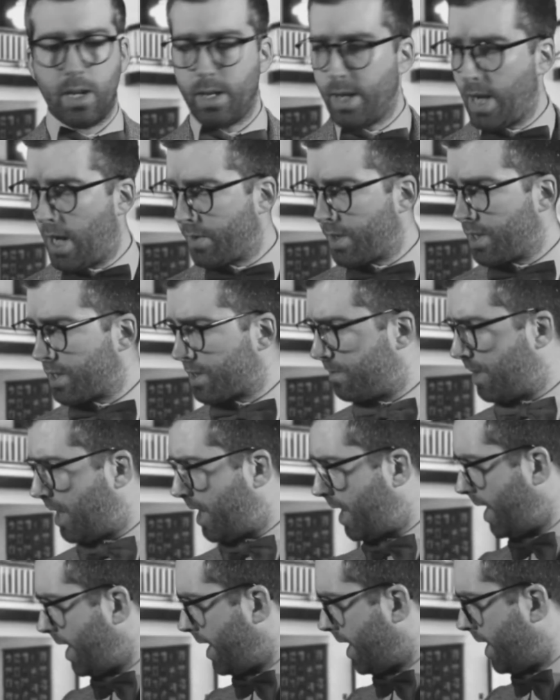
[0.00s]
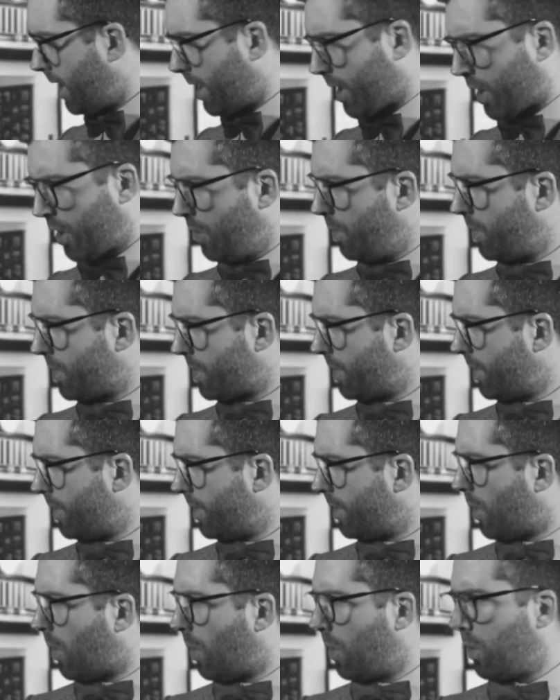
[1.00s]
Now, does my
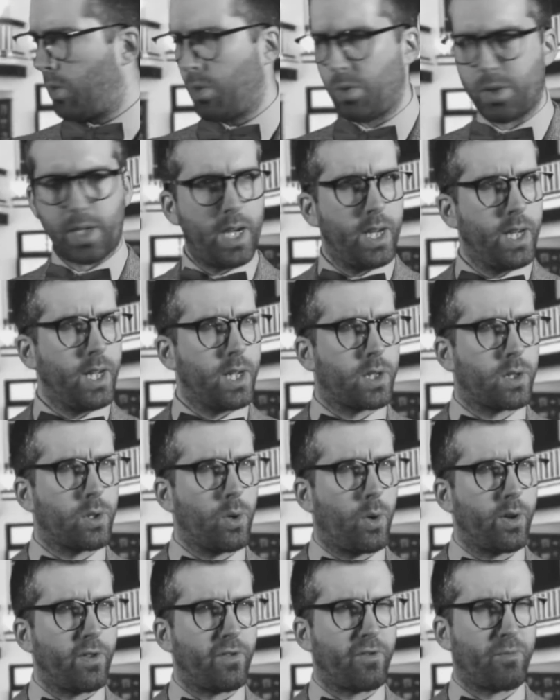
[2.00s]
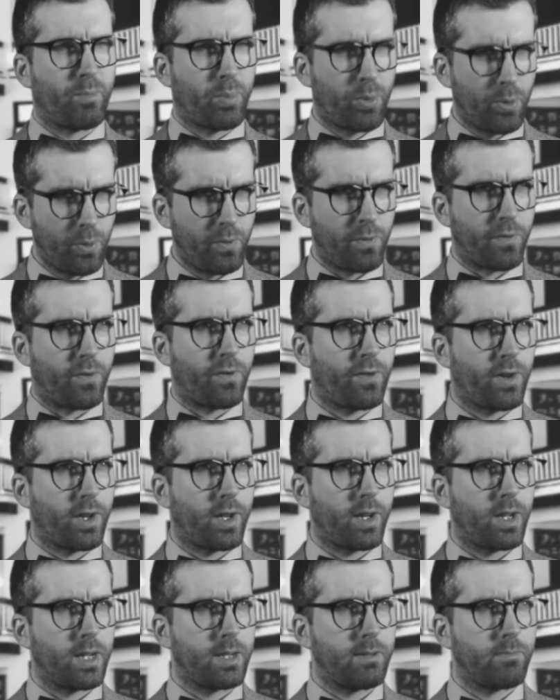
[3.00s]
accuser hold any sort of proof
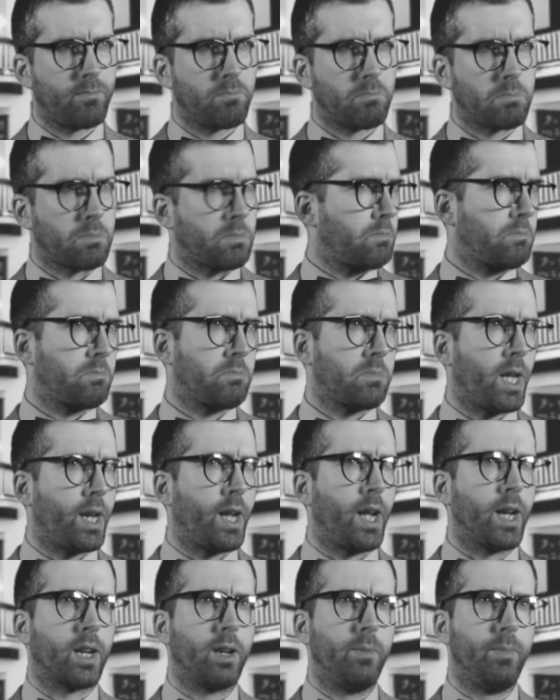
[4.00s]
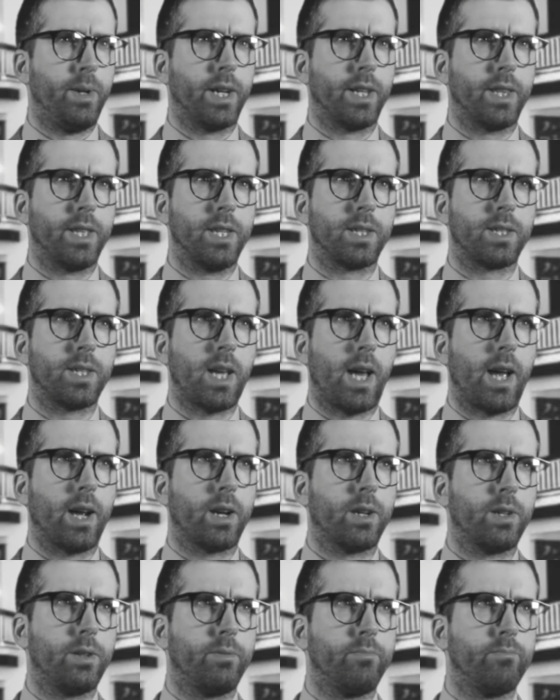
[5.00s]
that I committed this
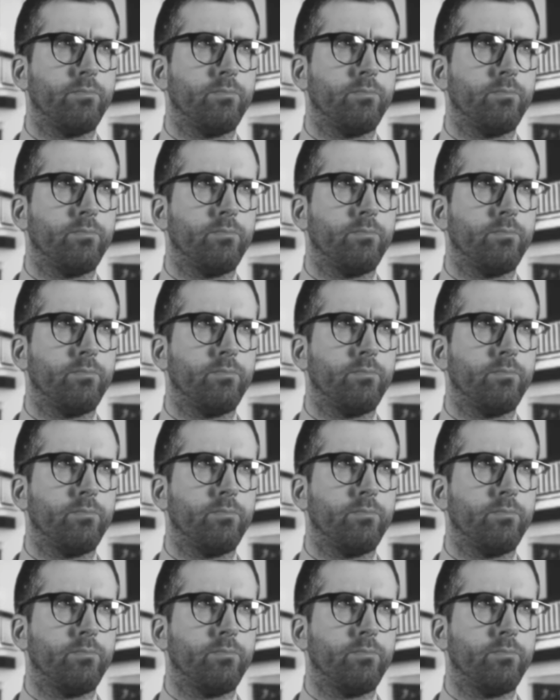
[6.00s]
act?